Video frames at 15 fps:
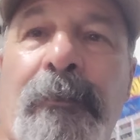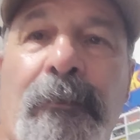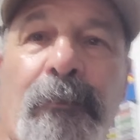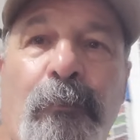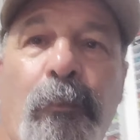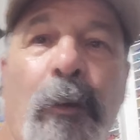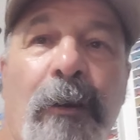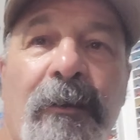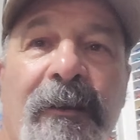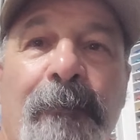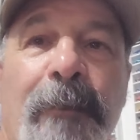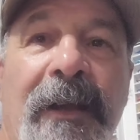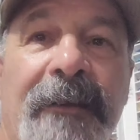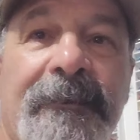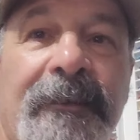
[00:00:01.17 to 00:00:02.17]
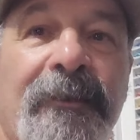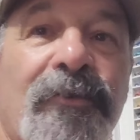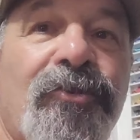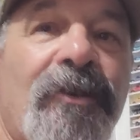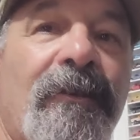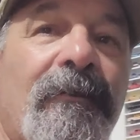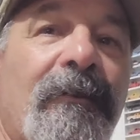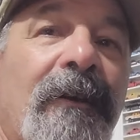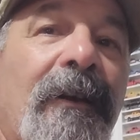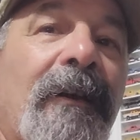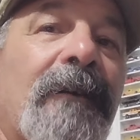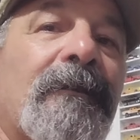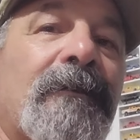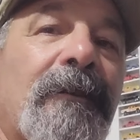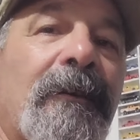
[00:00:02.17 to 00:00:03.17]
Welcome back to the channel,
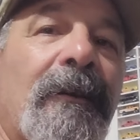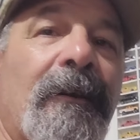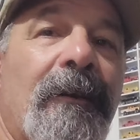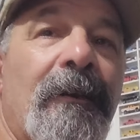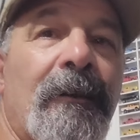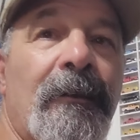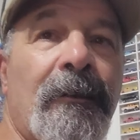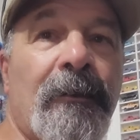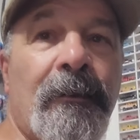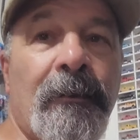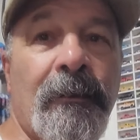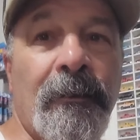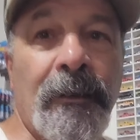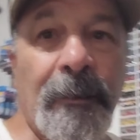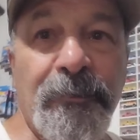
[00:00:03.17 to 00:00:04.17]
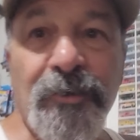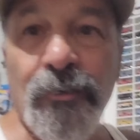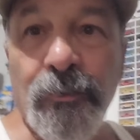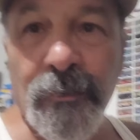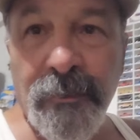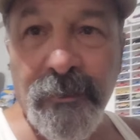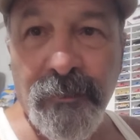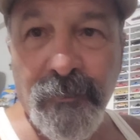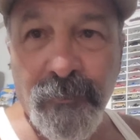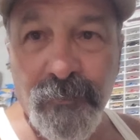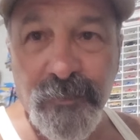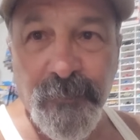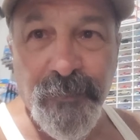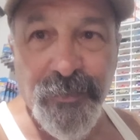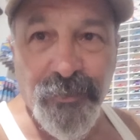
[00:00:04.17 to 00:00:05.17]
guys, and absolutely
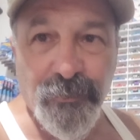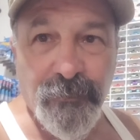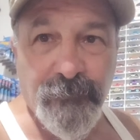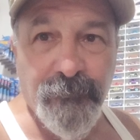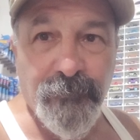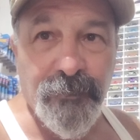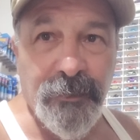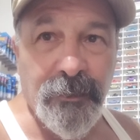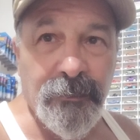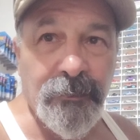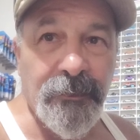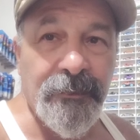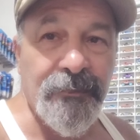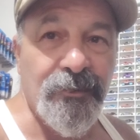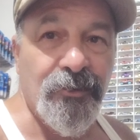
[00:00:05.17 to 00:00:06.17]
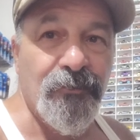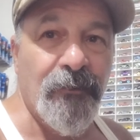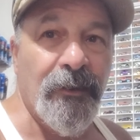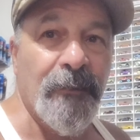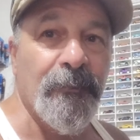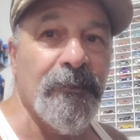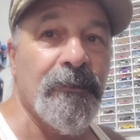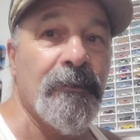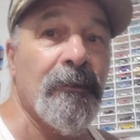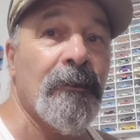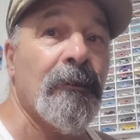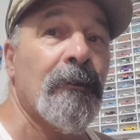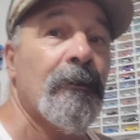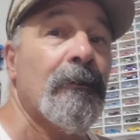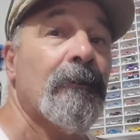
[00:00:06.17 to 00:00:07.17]
those beautiful young lady subscribers.
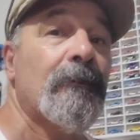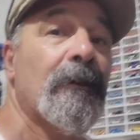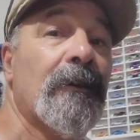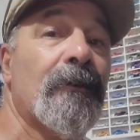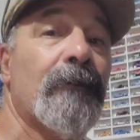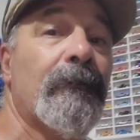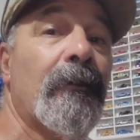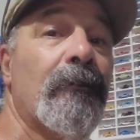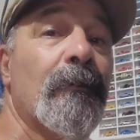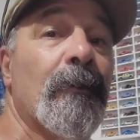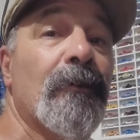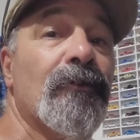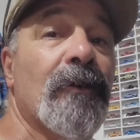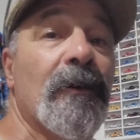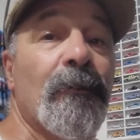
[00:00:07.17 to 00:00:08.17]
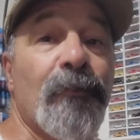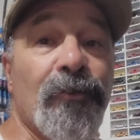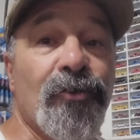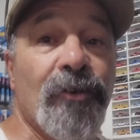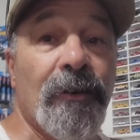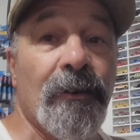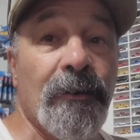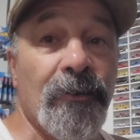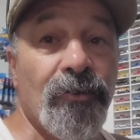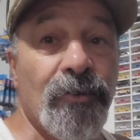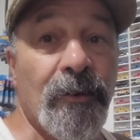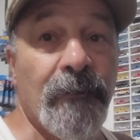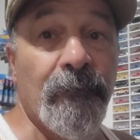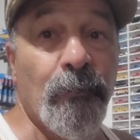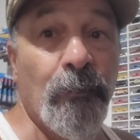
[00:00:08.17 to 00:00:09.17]
Thank you very much. I appreciate each
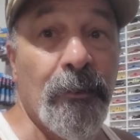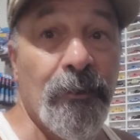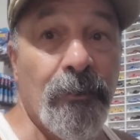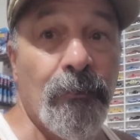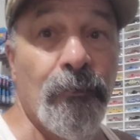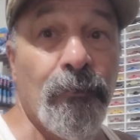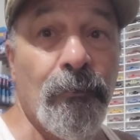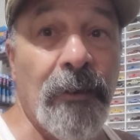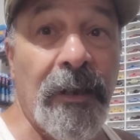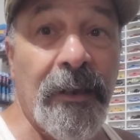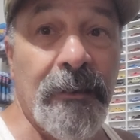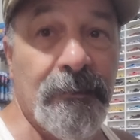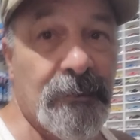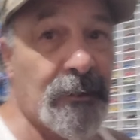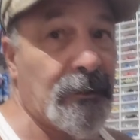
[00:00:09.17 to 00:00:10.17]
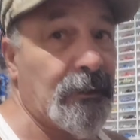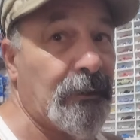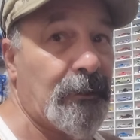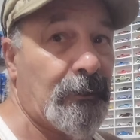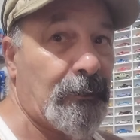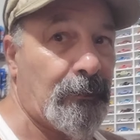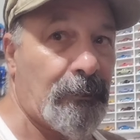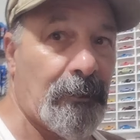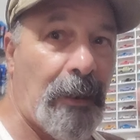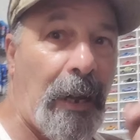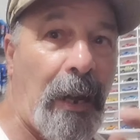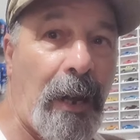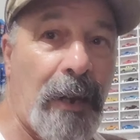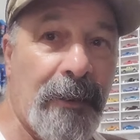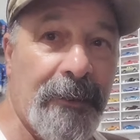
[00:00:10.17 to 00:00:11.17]
and every one of you guys
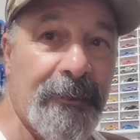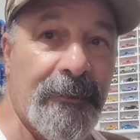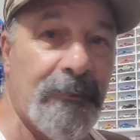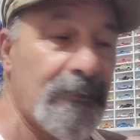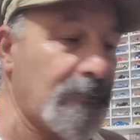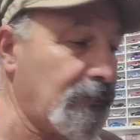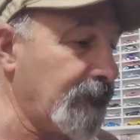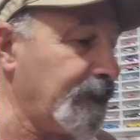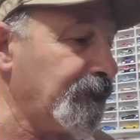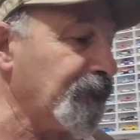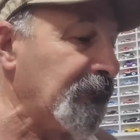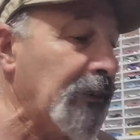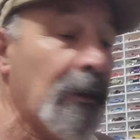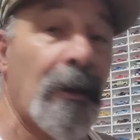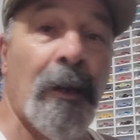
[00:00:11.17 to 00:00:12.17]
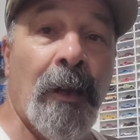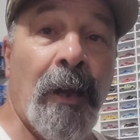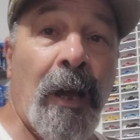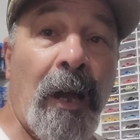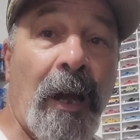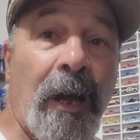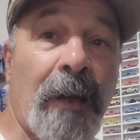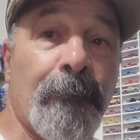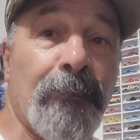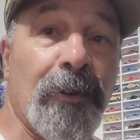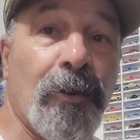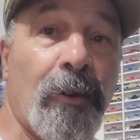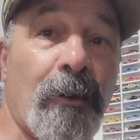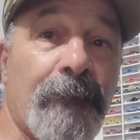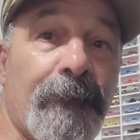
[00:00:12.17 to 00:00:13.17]
and ladies. I'm the
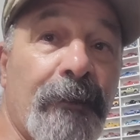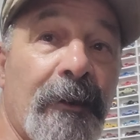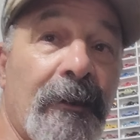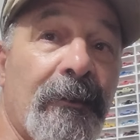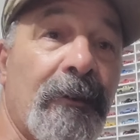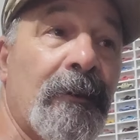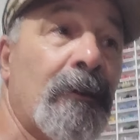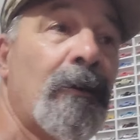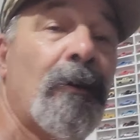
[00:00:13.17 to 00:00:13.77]
Godfather.